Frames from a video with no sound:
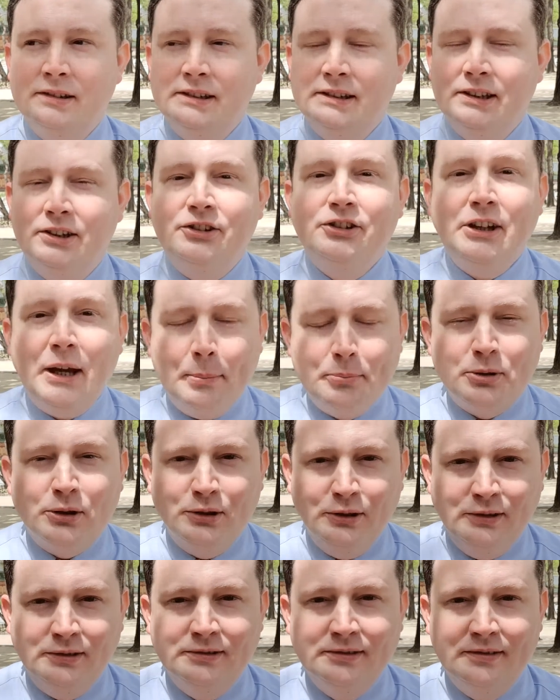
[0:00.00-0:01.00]

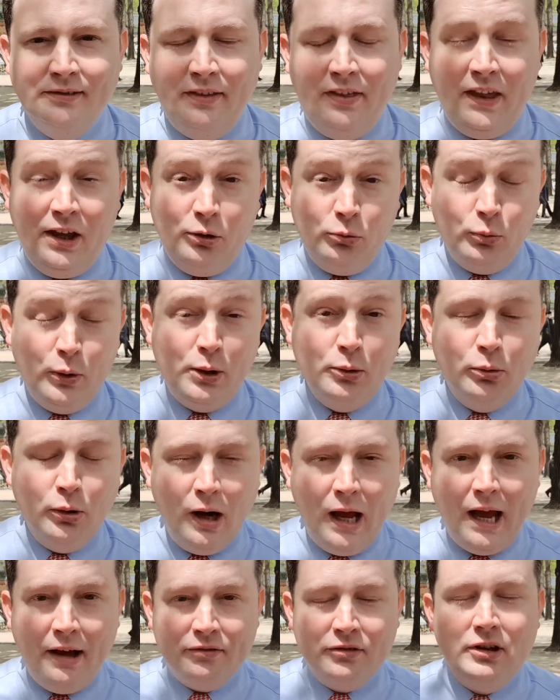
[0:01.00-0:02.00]
skeptical that we will
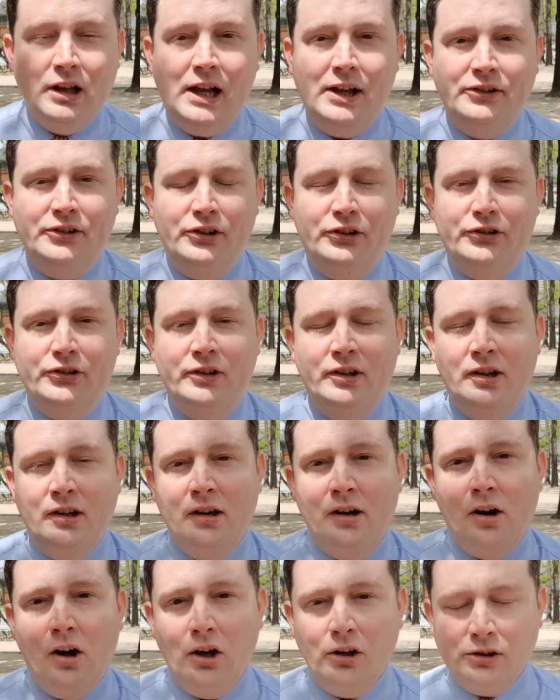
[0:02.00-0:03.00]
have classes
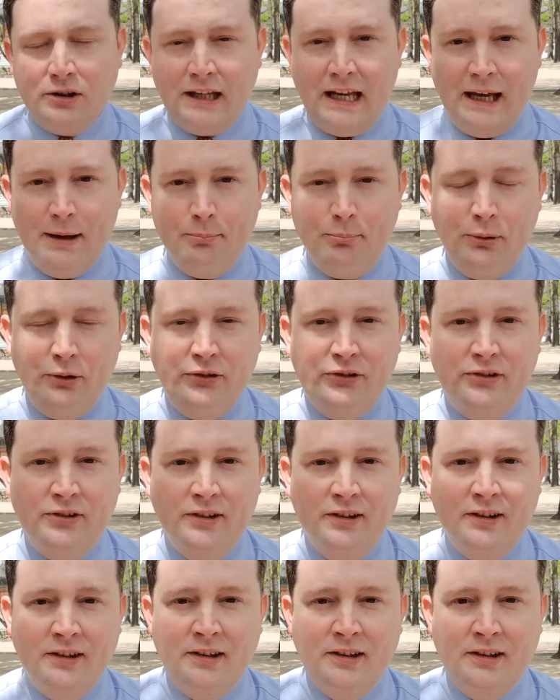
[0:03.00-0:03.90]
on campus.